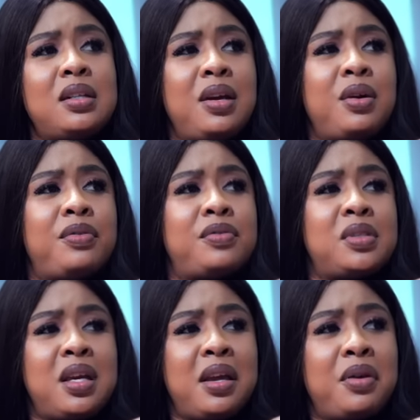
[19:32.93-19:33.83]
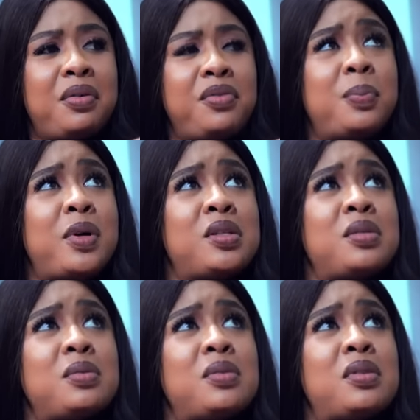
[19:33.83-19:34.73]
a day off to take care of your
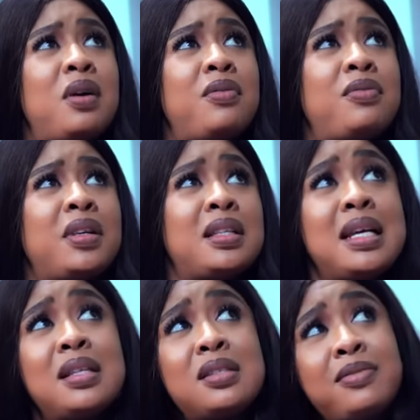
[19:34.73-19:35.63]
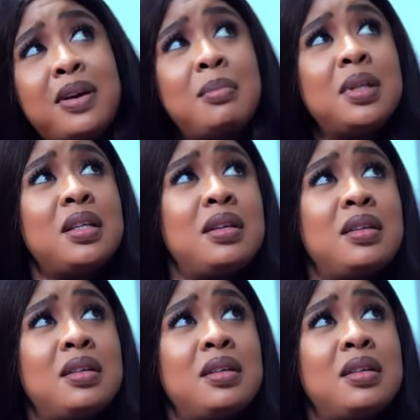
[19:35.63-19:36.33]
personal stuff and attend to family.